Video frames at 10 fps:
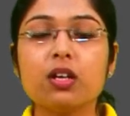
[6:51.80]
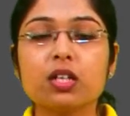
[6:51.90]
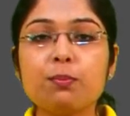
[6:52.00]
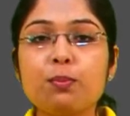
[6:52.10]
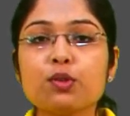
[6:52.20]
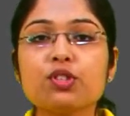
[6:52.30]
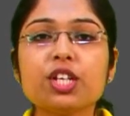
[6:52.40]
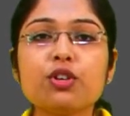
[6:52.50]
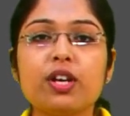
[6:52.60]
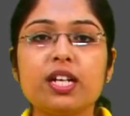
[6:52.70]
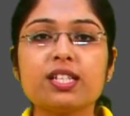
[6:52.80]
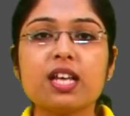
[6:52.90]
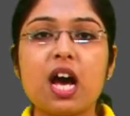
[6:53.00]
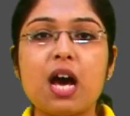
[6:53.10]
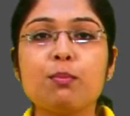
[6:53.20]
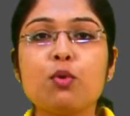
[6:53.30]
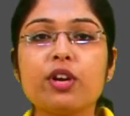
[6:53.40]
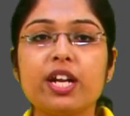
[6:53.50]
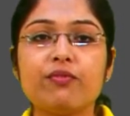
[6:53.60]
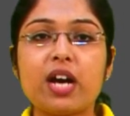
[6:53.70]
Composting toilets are more
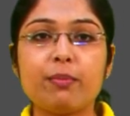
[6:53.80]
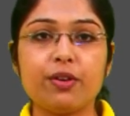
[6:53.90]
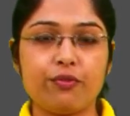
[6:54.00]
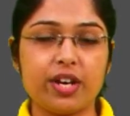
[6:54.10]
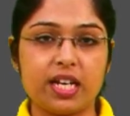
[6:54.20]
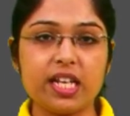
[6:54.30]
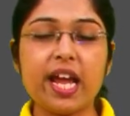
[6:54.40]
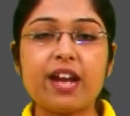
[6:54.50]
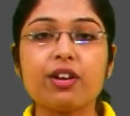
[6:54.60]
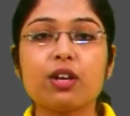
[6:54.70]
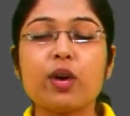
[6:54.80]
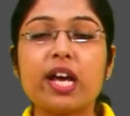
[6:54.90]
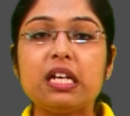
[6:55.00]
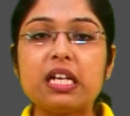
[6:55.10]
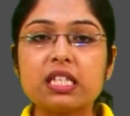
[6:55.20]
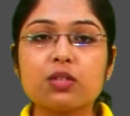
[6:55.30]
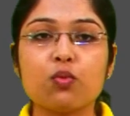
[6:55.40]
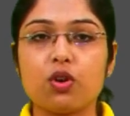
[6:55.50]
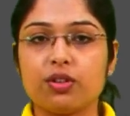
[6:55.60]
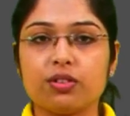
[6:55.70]
environment friendly and require less
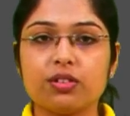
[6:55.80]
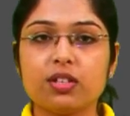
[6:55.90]
water.